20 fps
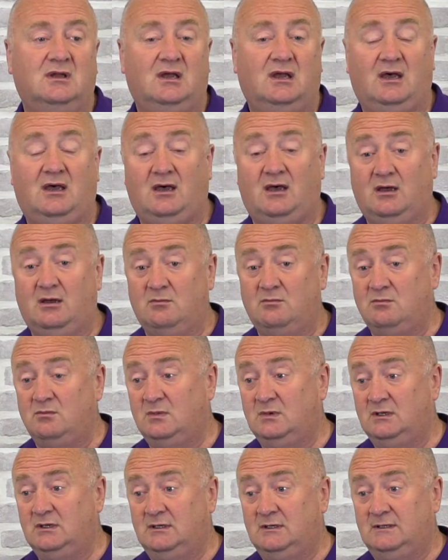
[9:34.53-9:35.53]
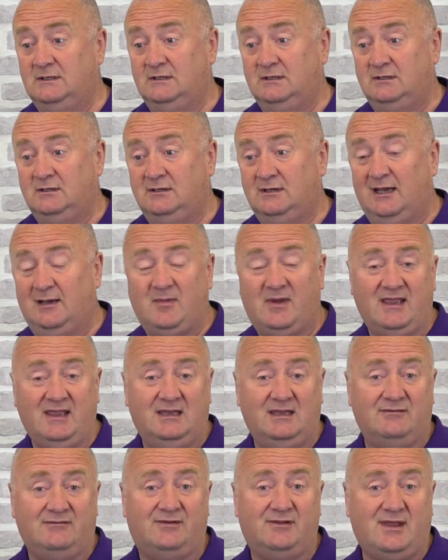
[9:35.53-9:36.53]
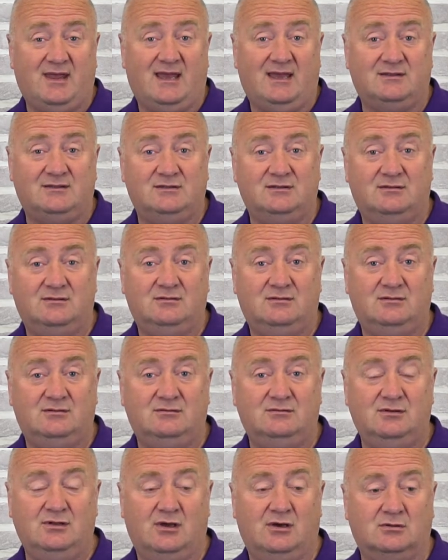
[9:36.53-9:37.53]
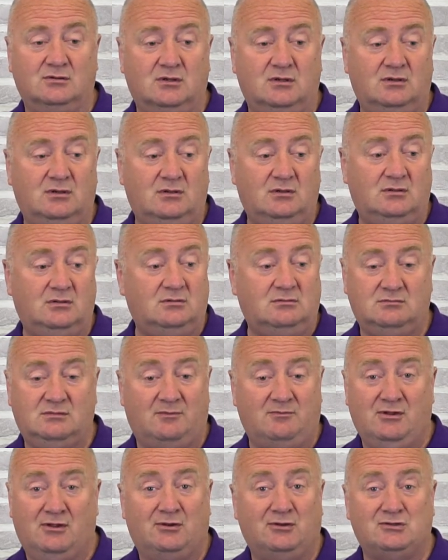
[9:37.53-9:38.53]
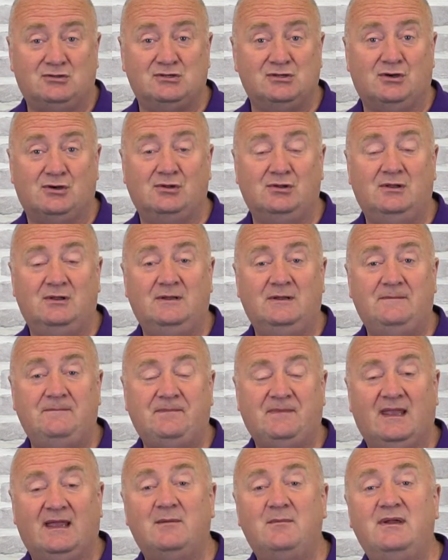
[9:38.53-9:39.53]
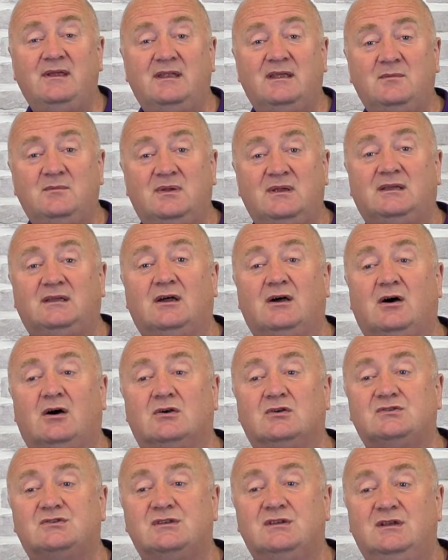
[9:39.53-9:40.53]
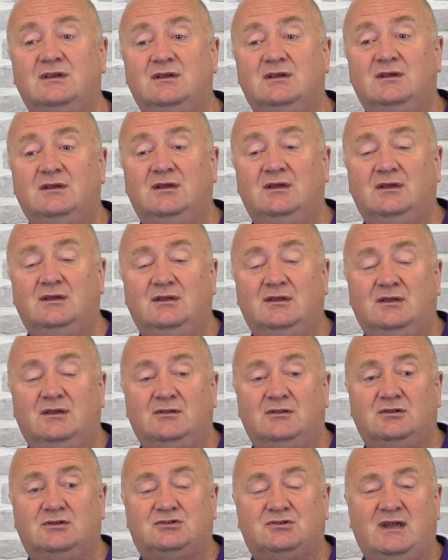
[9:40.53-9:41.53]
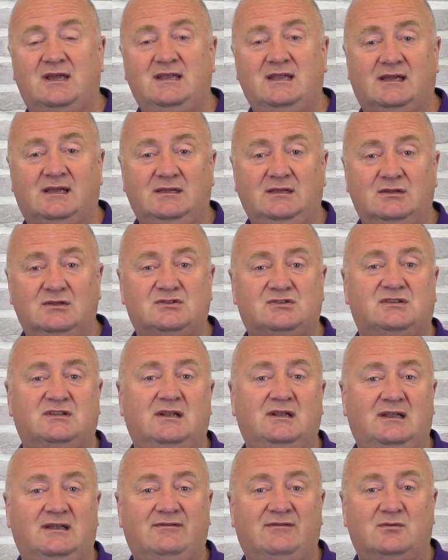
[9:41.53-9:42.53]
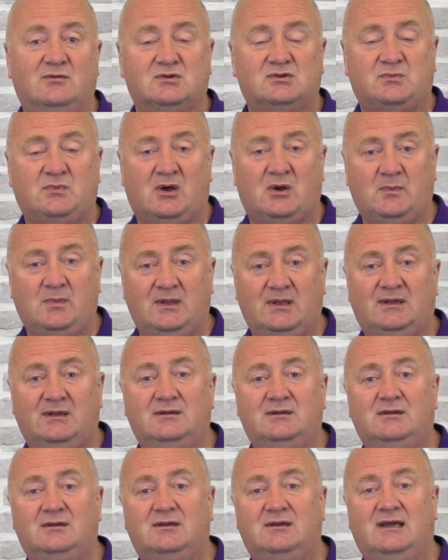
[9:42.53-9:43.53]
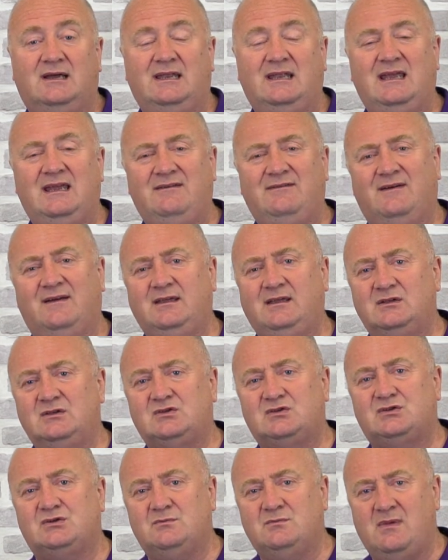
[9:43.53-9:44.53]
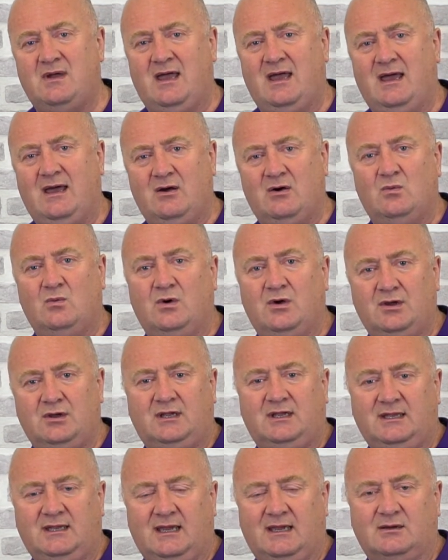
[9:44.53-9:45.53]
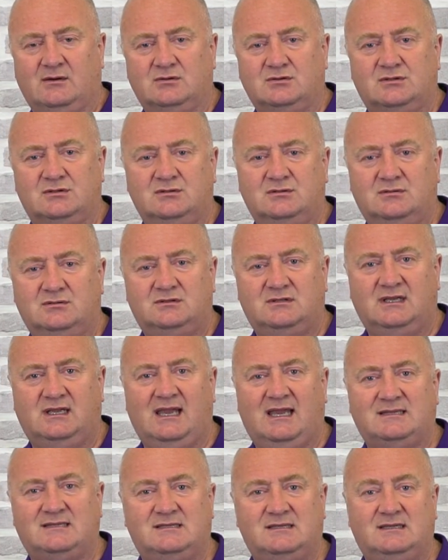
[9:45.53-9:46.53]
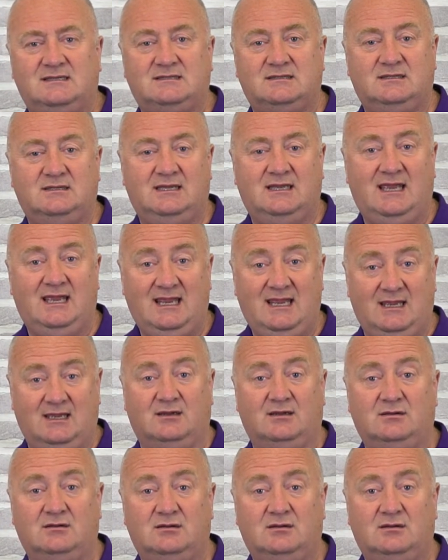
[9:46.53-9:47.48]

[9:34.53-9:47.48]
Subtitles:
Am I in it for that? No, I'm not at all. I'm in it because the training I used to deliver was popular, and if I can somehow work it out to get it here